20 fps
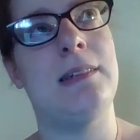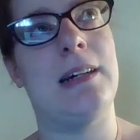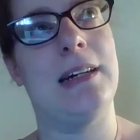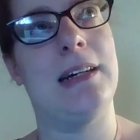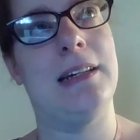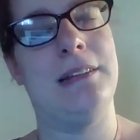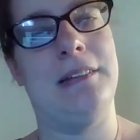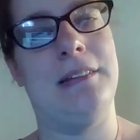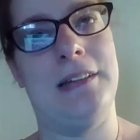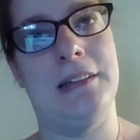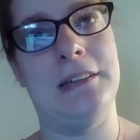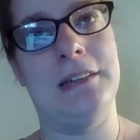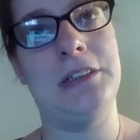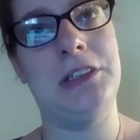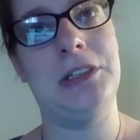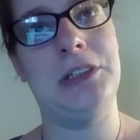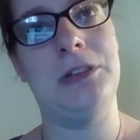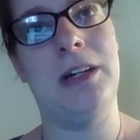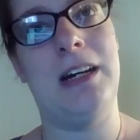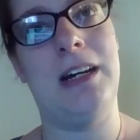
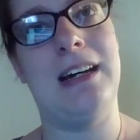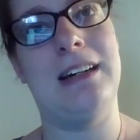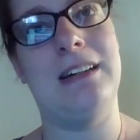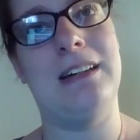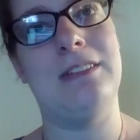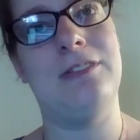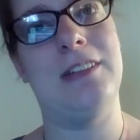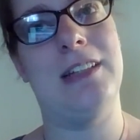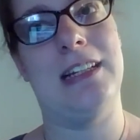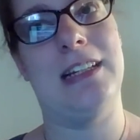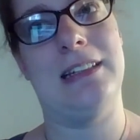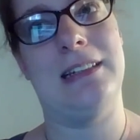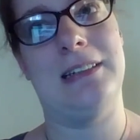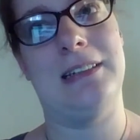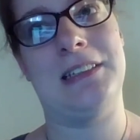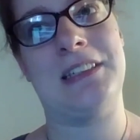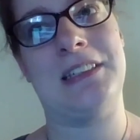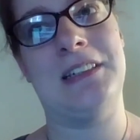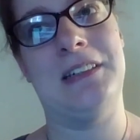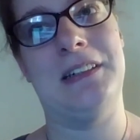ideas you have that
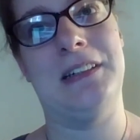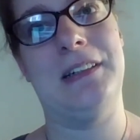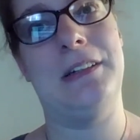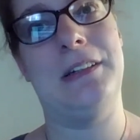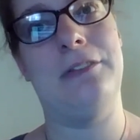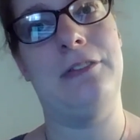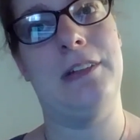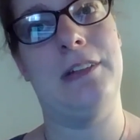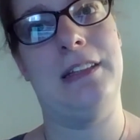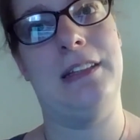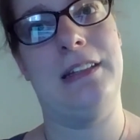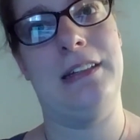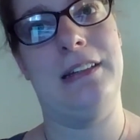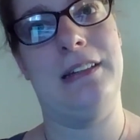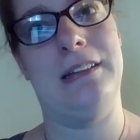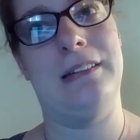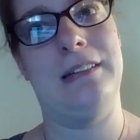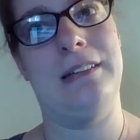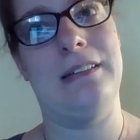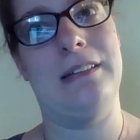is kind of in
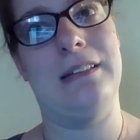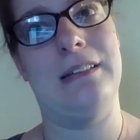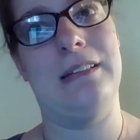the